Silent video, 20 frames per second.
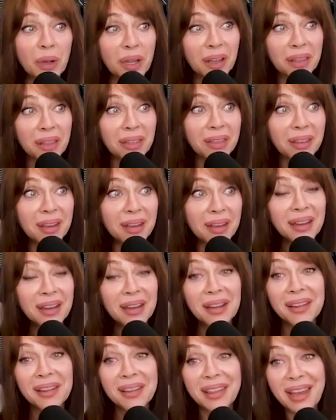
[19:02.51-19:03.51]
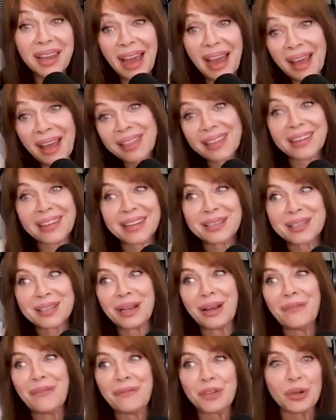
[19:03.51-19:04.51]
with the ethics
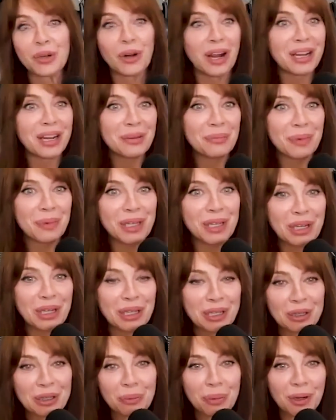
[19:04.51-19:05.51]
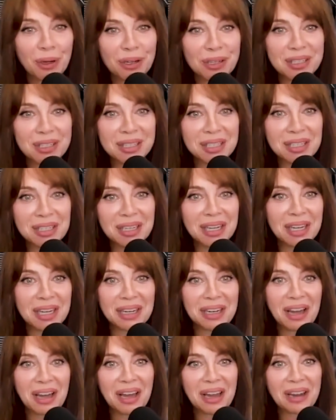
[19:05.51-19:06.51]
of trying to be a good person and
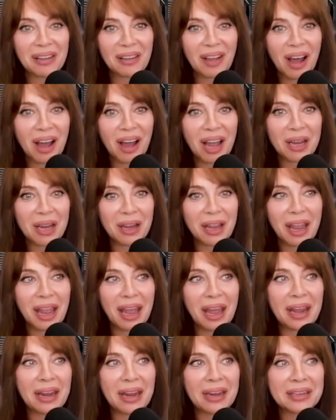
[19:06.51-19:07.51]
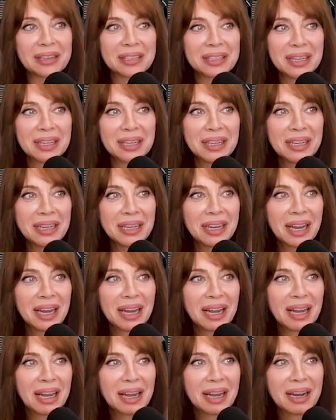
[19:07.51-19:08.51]
not lie. And
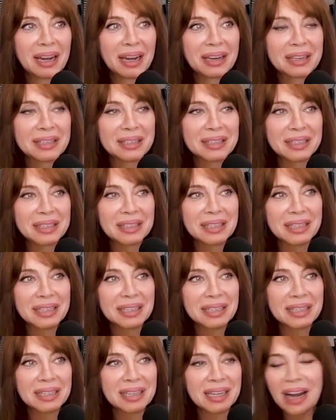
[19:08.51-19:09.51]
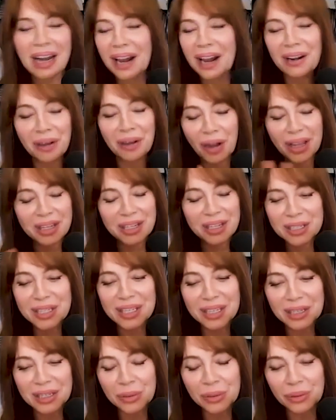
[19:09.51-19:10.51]
I don't know. I just think
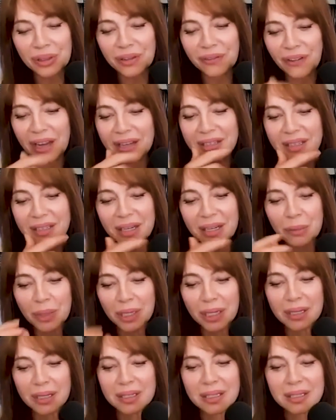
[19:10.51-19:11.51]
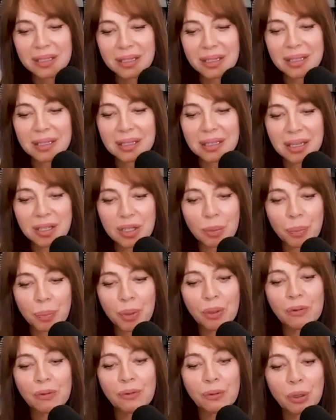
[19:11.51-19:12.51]
it's really fascinating because it's such a
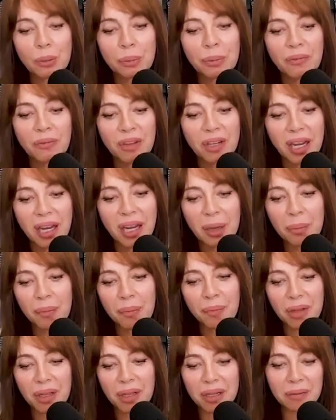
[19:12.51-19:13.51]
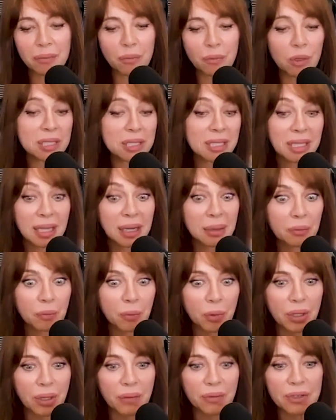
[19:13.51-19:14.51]
pure form of the game. And once again, we'll
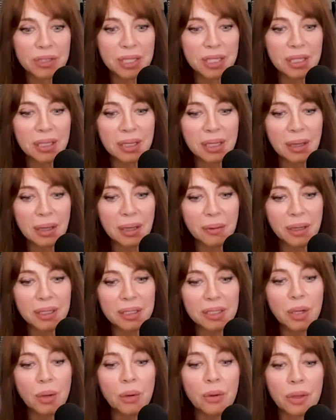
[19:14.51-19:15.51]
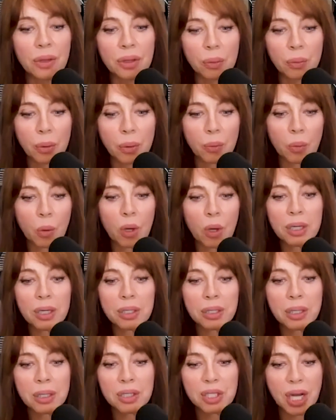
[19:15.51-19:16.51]
never see it that way. So the reward
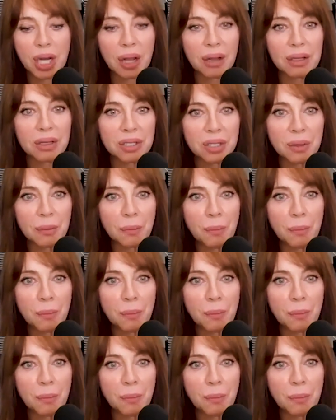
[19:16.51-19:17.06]
challenge.